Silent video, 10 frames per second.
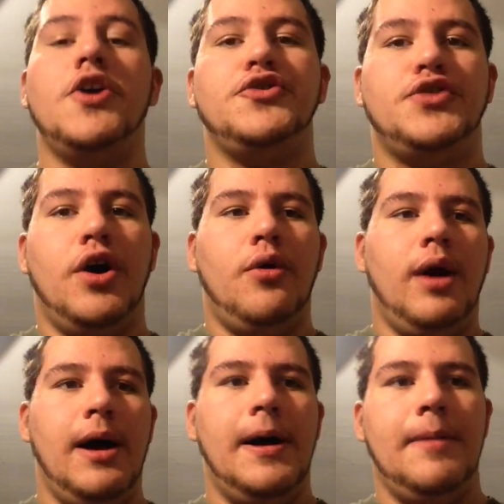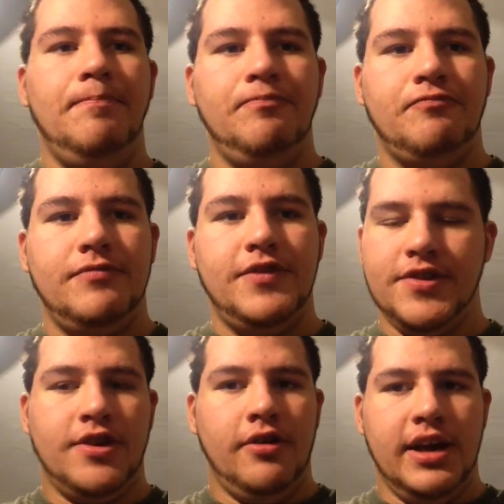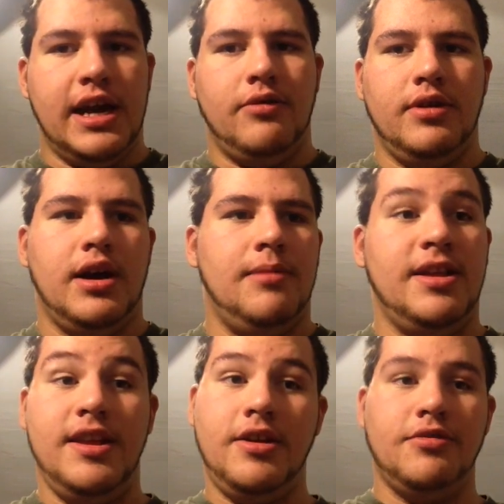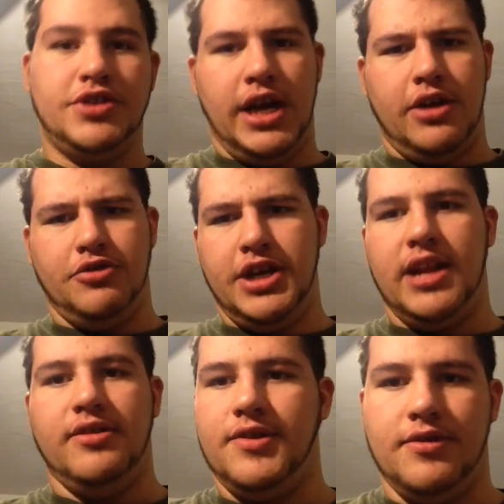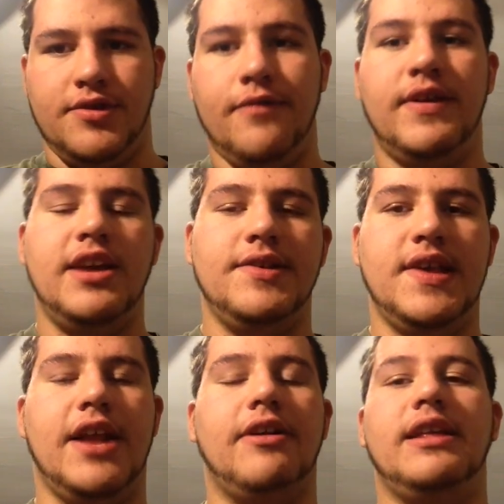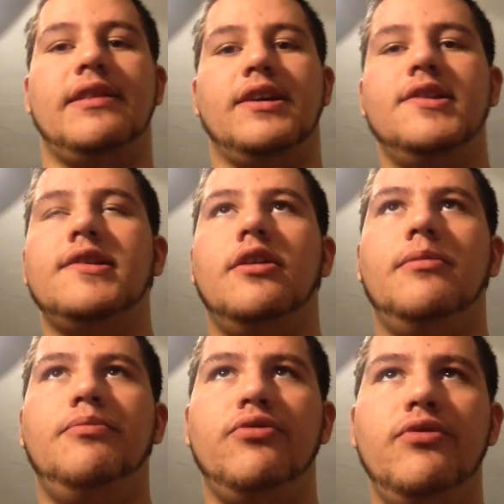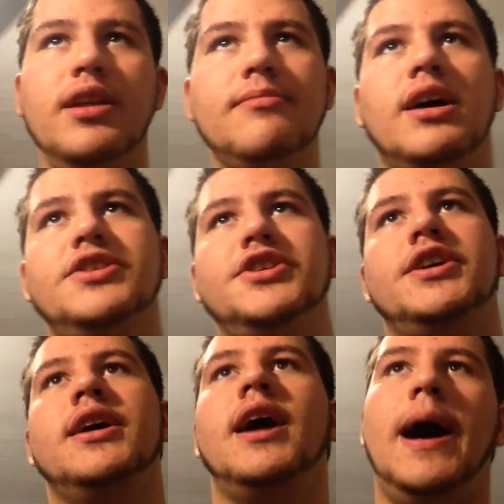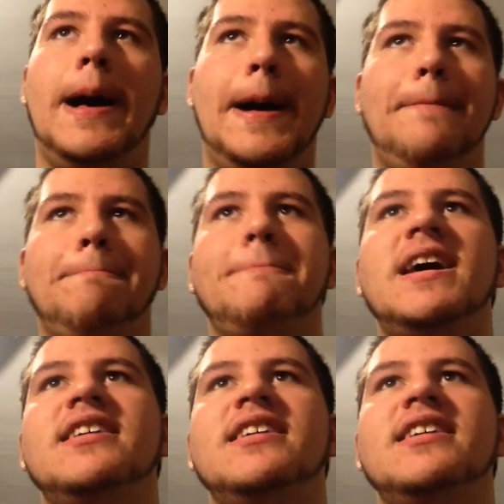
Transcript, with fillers: So, um, just starting out, um, I did go and check your channel, so there's no videos yet or anything. So pretty much, um,